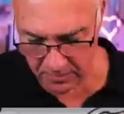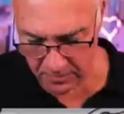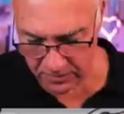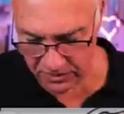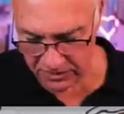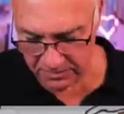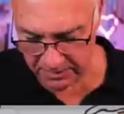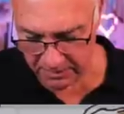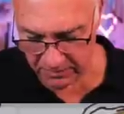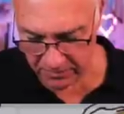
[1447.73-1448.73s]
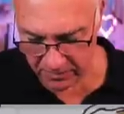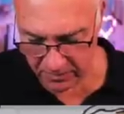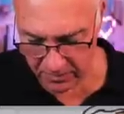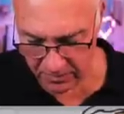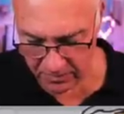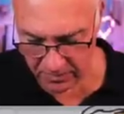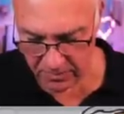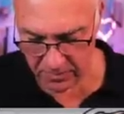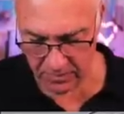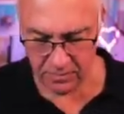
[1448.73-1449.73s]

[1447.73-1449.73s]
Margie is my mother-in-law. Yes.